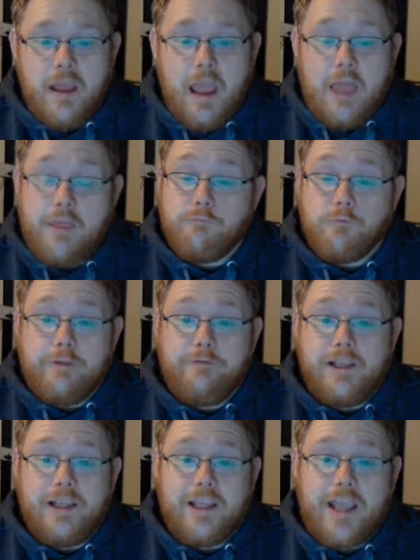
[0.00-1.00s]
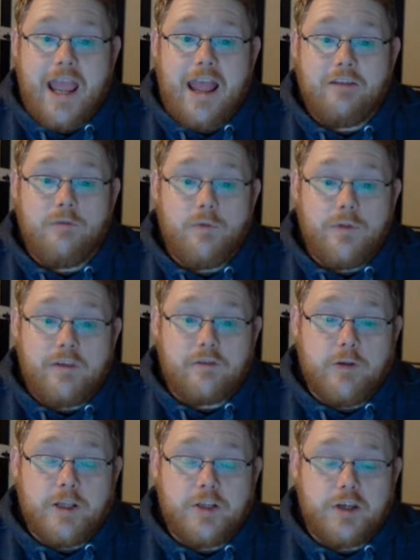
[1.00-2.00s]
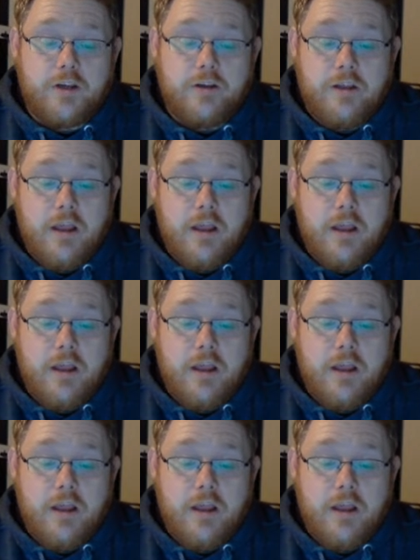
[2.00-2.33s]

and then refilling your hand with this creature.